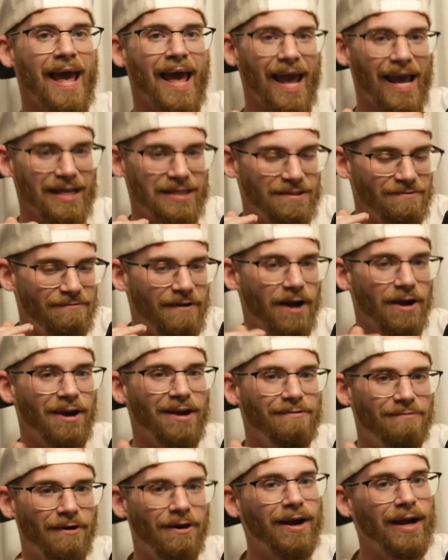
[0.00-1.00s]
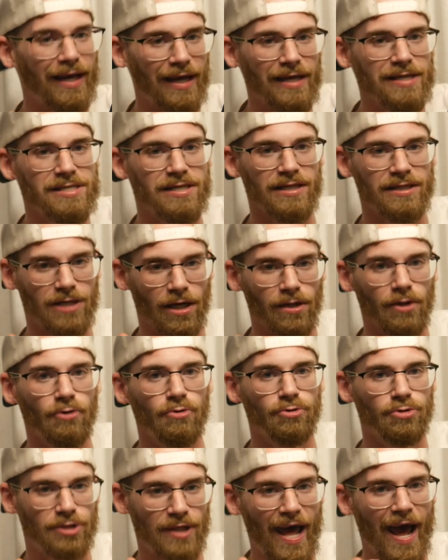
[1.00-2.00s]
it's very, very easy to
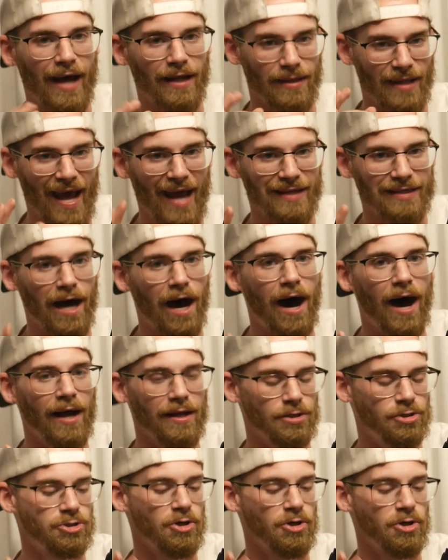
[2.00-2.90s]
lose that dot.